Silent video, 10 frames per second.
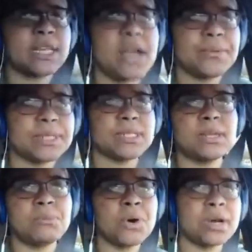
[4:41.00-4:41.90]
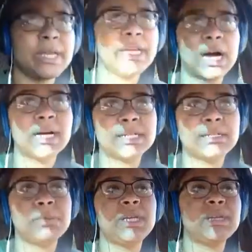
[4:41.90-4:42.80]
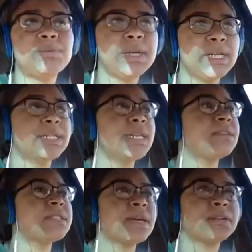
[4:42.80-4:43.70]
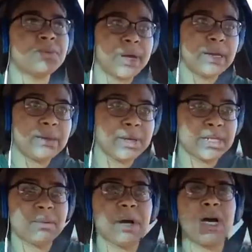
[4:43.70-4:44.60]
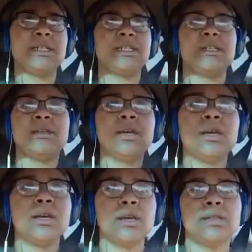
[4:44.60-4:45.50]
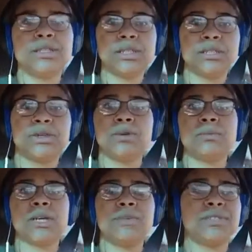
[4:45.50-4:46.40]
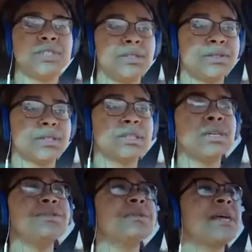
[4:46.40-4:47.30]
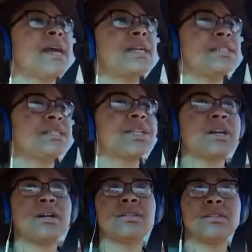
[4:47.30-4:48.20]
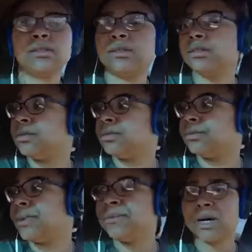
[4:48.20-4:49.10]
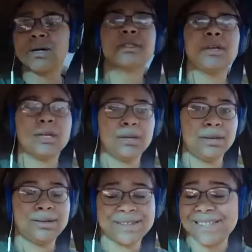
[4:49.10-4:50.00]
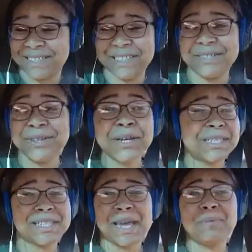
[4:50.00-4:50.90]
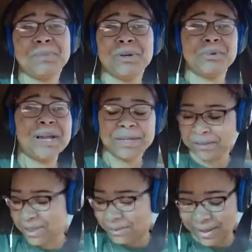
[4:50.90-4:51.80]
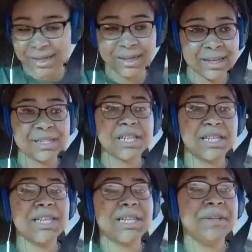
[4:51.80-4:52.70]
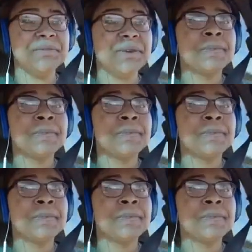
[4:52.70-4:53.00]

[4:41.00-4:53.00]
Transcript: Terrence, the more he haunts me. And we need to get this out of the way because I'm haunted. And then she storms off and she goes, excuse me, I need to check on the meatballs cooking in the... She just came up with a random something to leave.